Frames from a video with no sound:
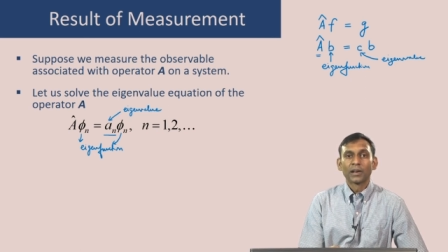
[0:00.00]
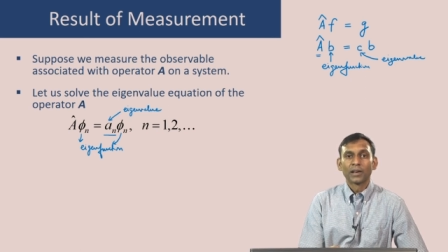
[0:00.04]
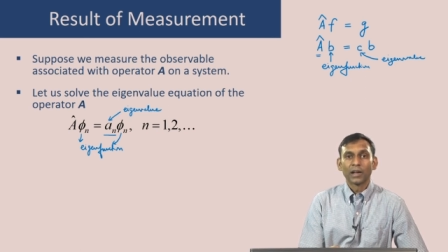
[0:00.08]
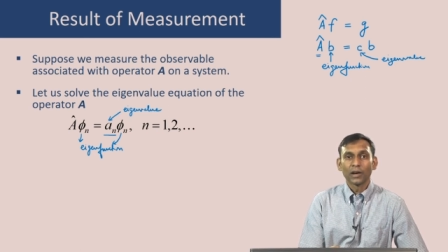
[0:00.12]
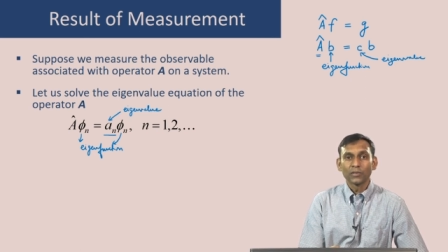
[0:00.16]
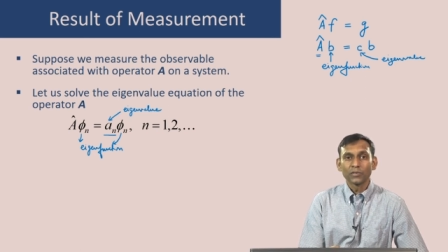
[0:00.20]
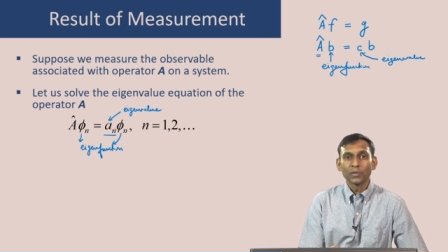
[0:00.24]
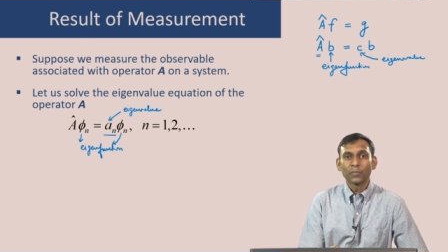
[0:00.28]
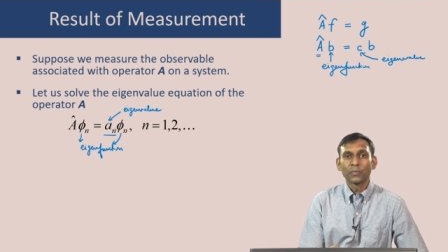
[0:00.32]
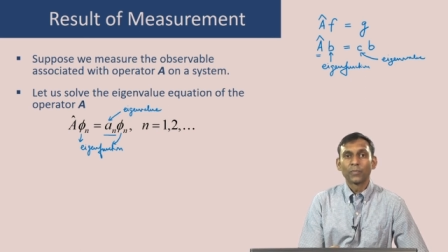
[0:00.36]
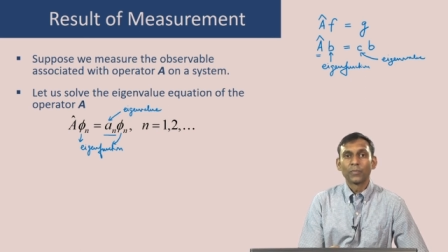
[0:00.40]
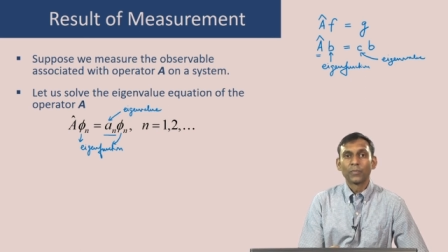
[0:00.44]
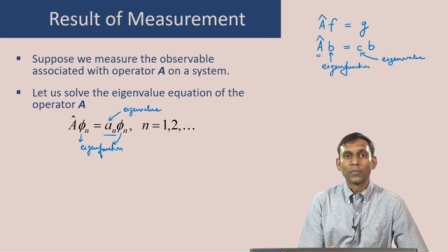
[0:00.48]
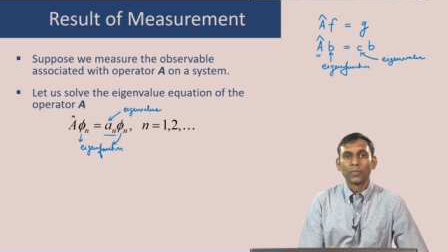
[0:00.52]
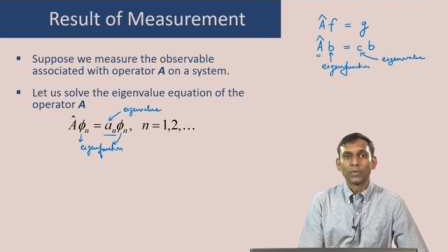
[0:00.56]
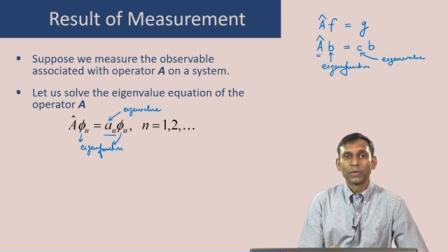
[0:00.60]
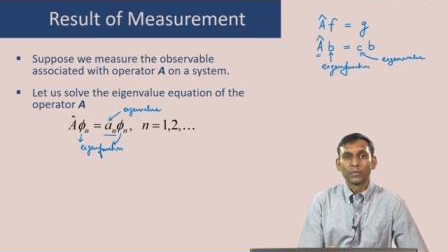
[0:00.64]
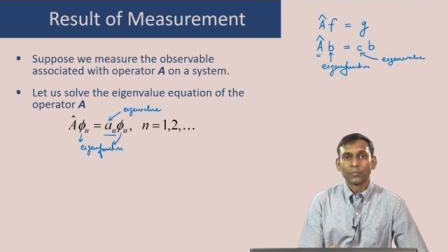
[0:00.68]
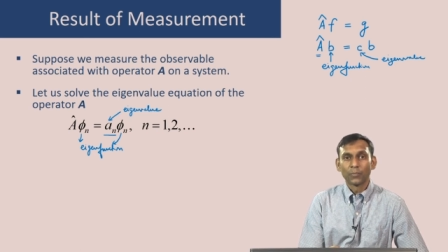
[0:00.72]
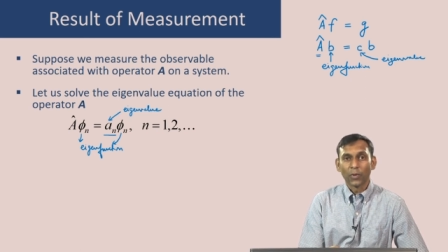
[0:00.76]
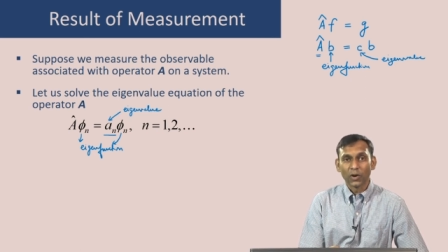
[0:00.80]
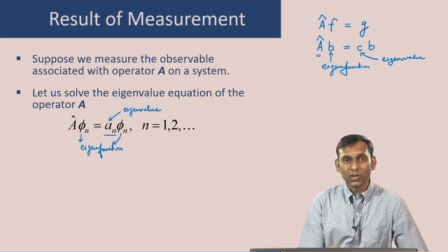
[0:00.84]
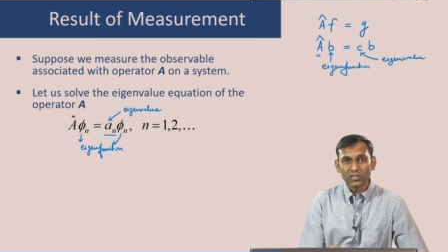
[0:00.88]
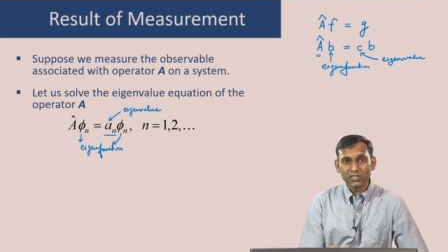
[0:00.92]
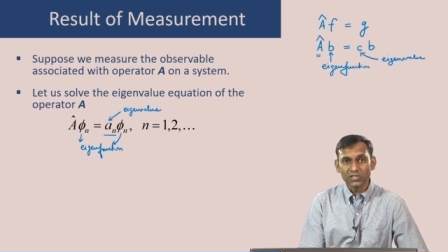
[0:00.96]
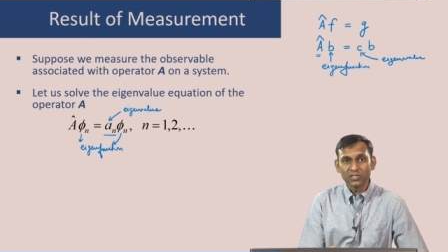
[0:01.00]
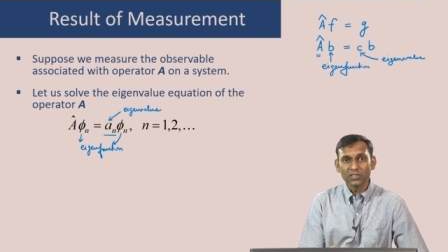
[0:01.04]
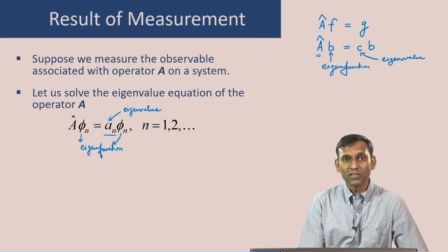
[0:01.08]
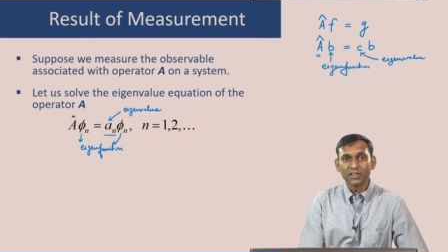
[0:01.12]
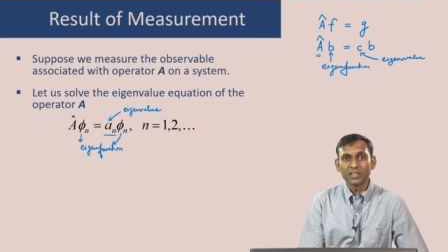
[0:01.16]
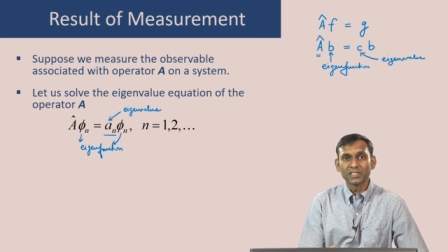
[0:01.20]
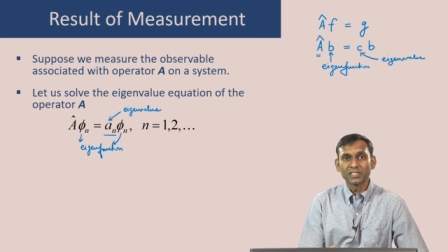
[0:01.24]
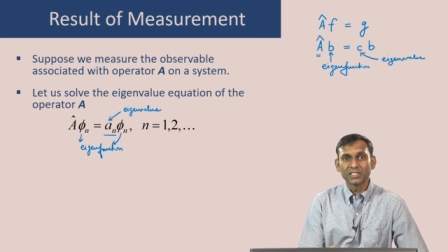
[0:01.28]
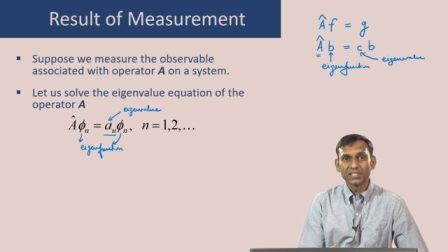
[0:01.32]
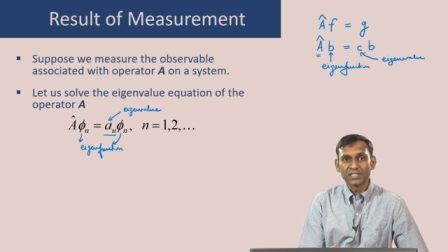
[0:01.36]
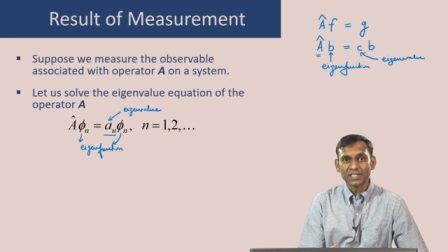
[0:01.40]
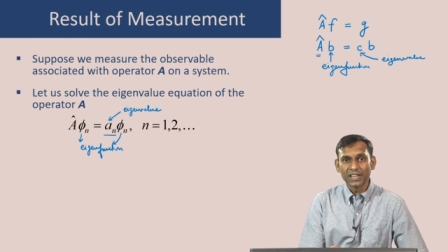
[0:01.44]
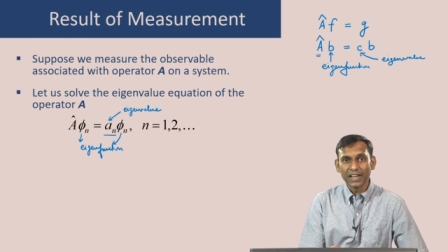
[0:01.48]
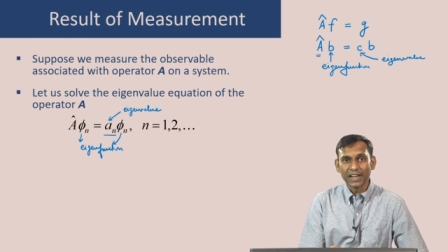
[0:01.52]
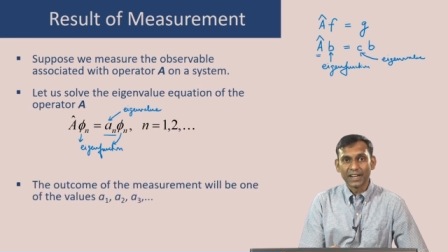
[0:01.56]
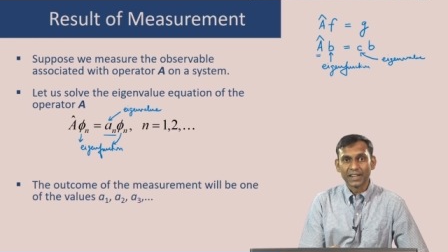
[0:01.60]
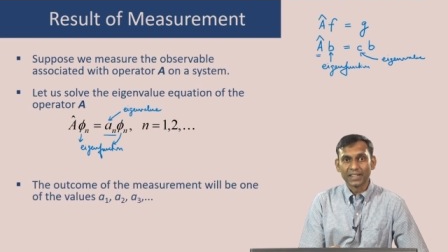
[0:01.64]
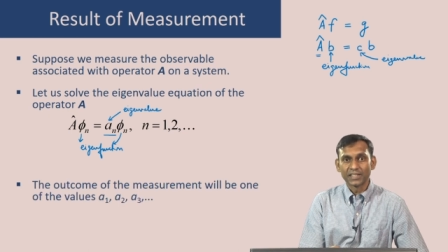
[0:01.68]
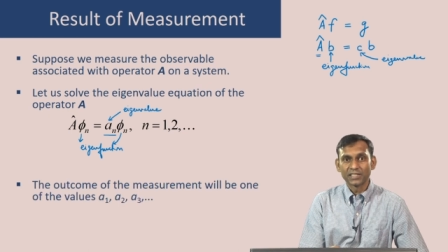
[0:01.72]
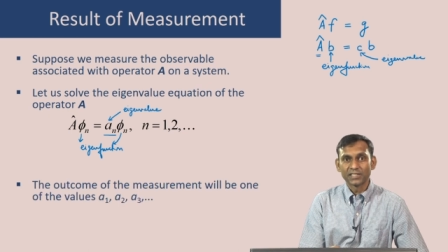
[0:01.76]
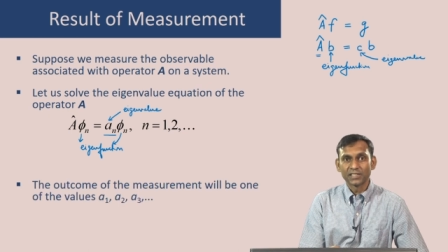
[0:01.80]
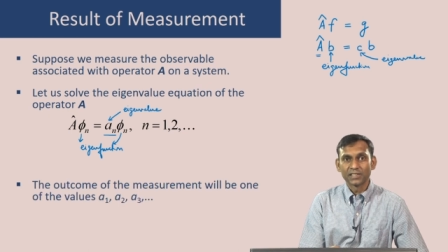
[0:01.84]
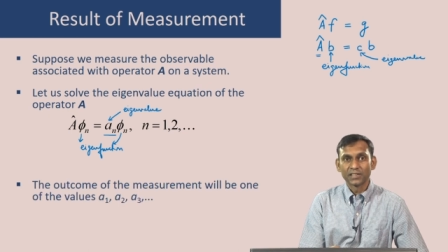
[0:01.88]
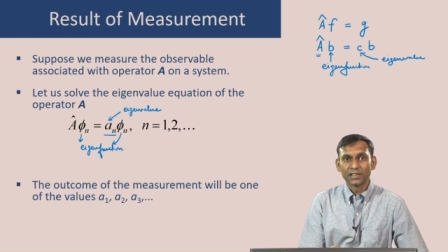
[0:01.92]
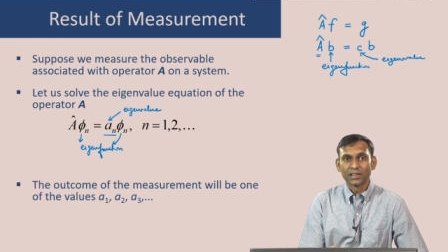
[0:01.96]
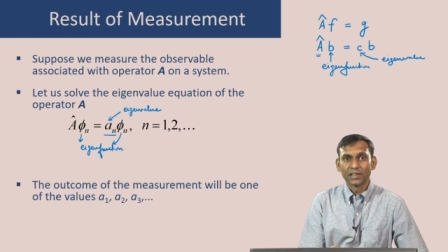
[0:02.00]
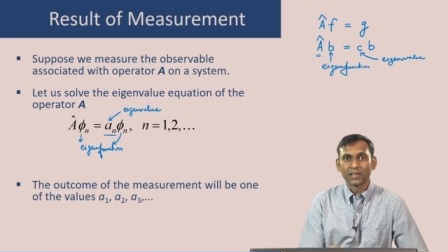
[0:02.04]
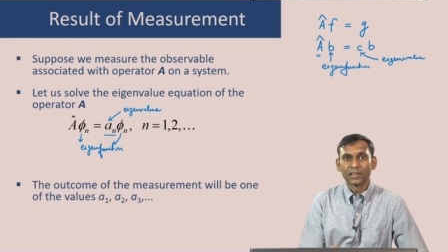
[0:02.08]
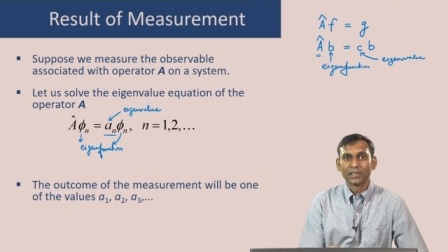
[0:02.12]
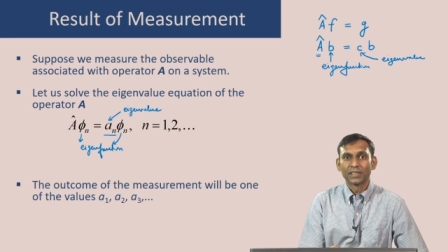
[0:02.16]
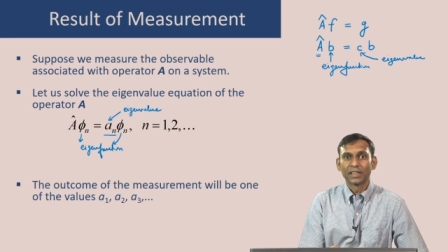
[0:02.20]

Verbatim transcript: Now, the postulate states